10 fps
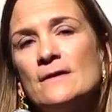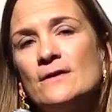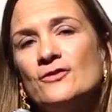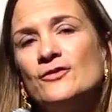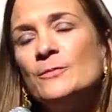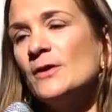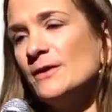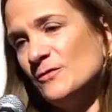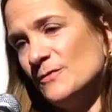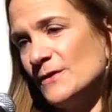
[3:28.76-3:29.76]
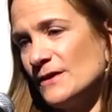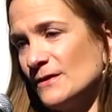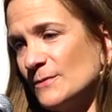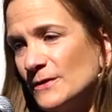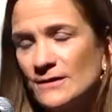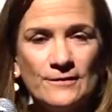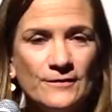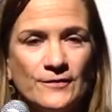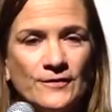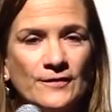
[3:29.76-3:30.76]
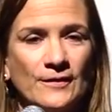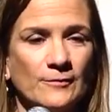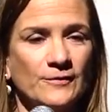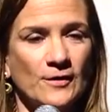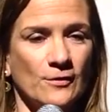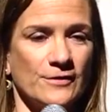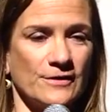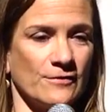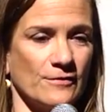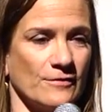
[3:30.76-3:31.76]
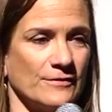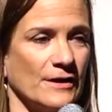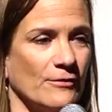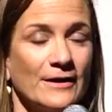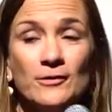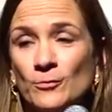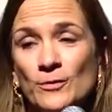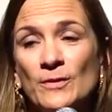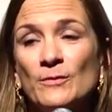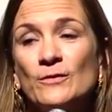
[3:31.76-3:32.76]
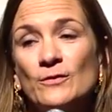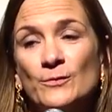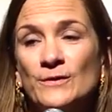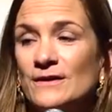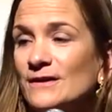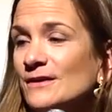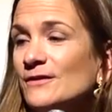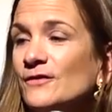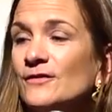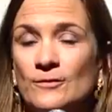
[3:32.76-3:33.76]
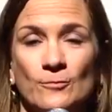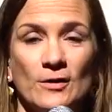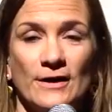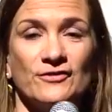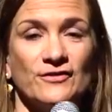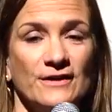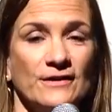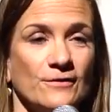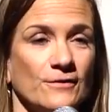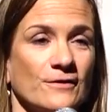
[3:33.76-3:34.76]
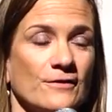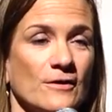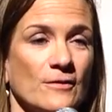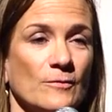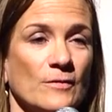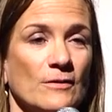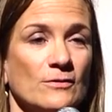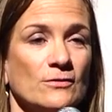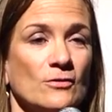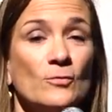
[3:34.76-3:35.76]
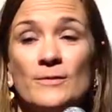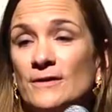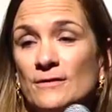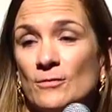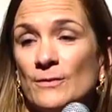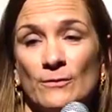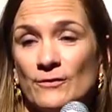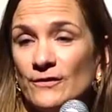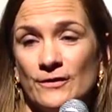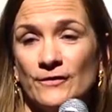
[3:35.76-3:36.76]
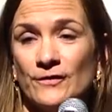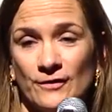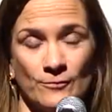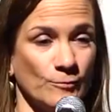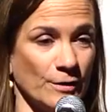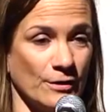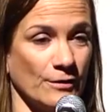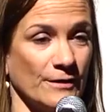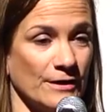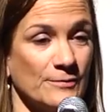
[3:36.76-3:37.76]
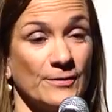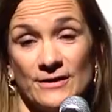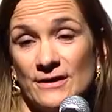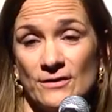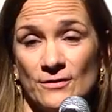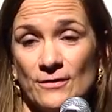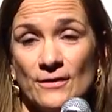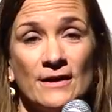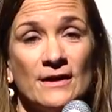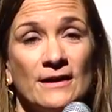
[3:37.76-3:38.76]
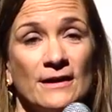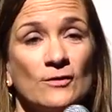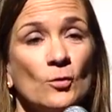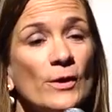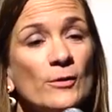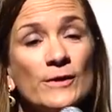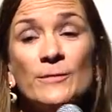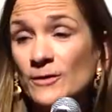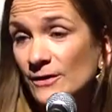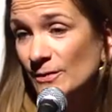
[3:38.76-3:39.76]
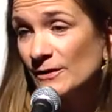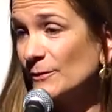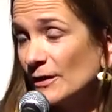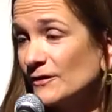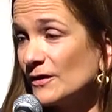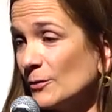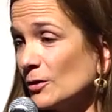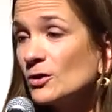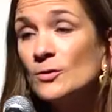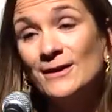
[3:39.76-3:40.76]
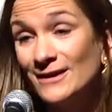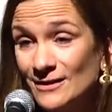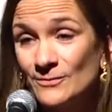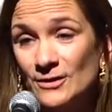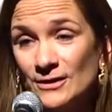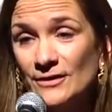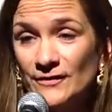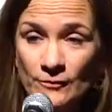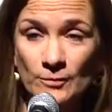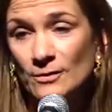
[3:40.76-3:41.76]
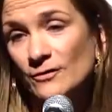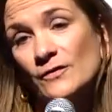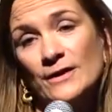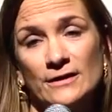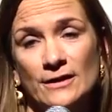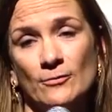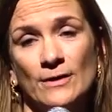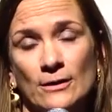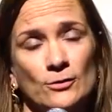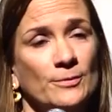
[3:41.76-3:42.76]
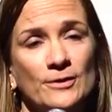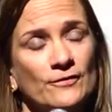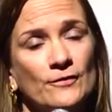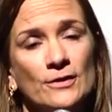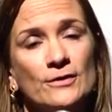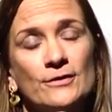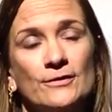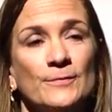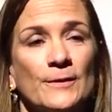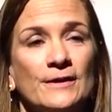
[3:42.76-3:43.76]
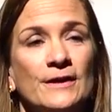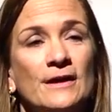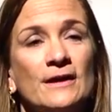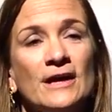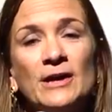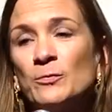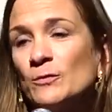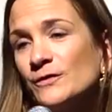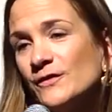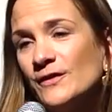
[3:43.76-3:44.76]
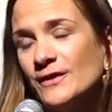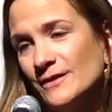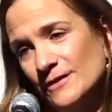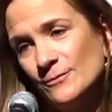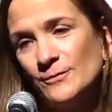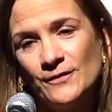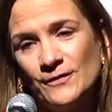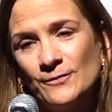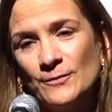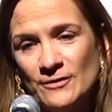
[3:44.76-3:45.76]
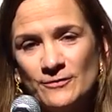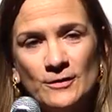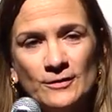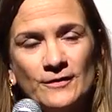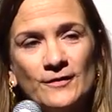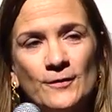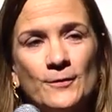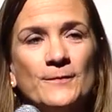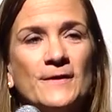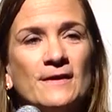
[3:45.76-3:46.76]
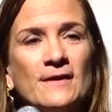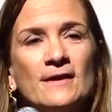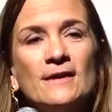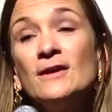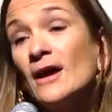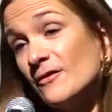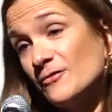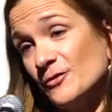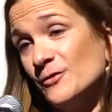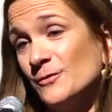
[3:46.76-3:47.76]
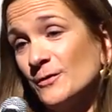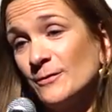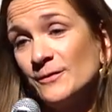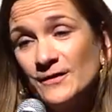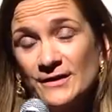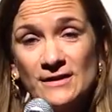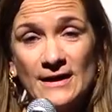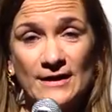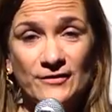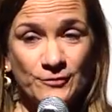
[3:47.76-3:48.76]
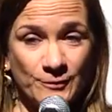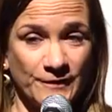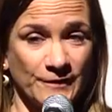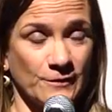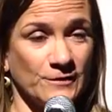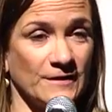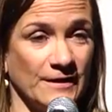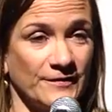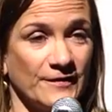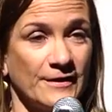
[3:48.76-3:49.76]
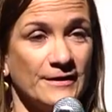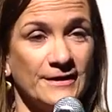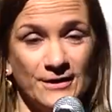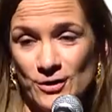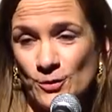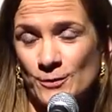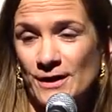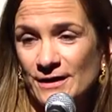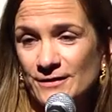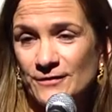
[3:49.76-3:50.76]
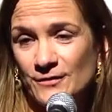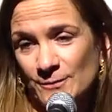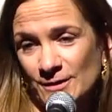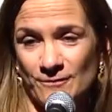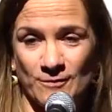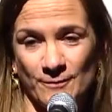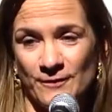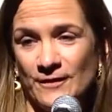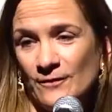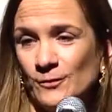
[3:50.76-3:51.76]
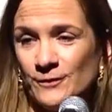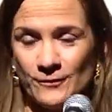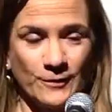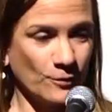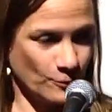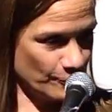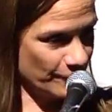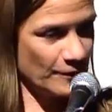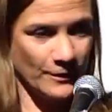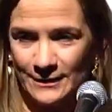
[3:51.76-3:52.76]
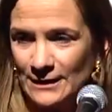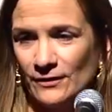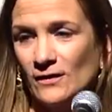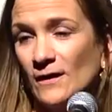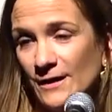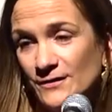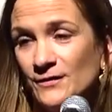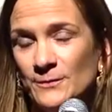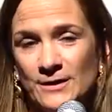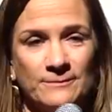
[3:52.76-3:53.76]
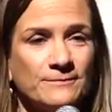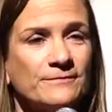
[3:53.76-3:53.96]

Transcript: she blamed me because I was guarding her. Now, I don't remember there being an incident where I actually hit her. Um, nobody remembers an incident where anybody hit her. And the way we played basketball, it could have been anybody because everybody was flailing around. Nobody was very good. But April decided it was my fault. So in the afternoon, I was in class. She was in the other class. I get a note handed to me from several different girls on down the line to me